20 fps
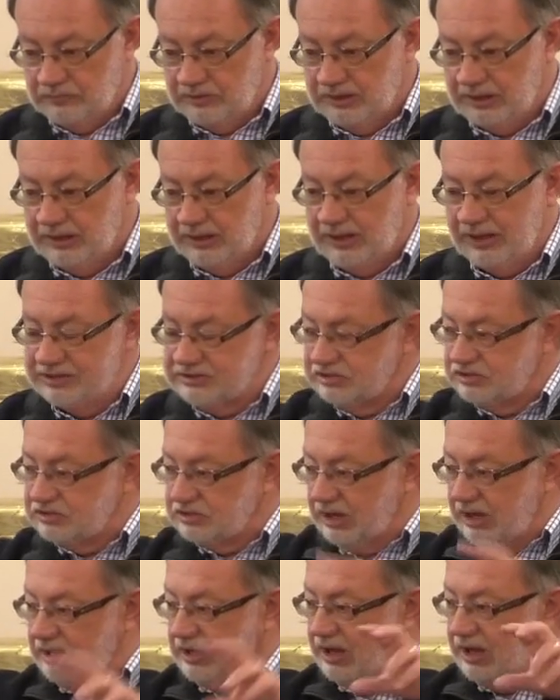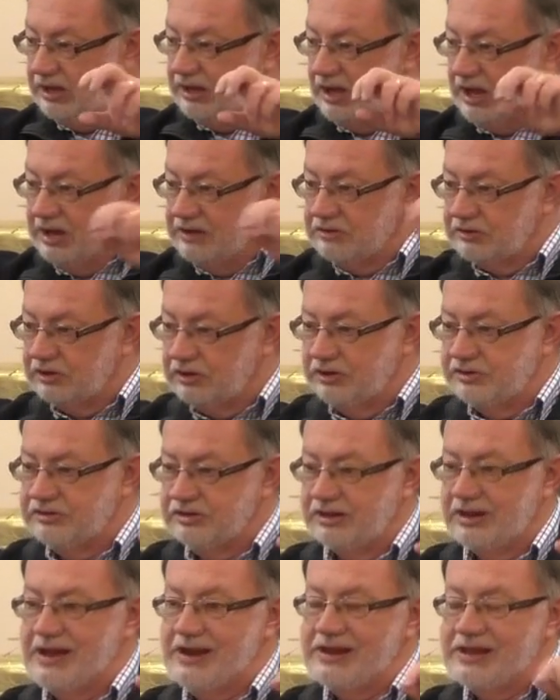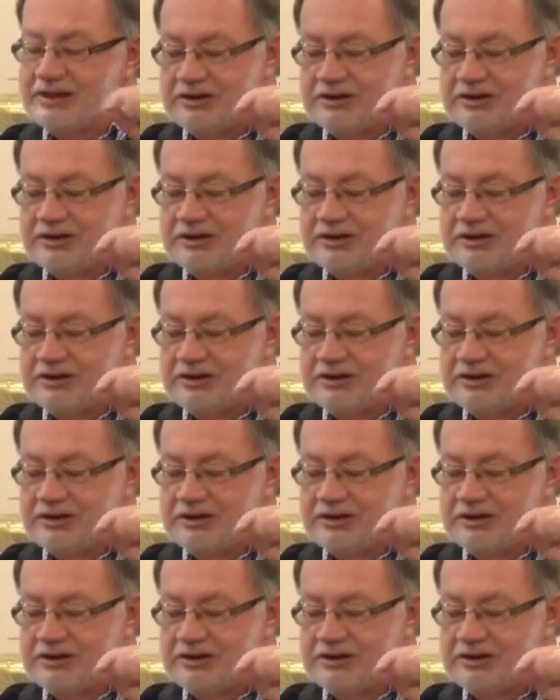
uh, I just I, I, I learned a lot,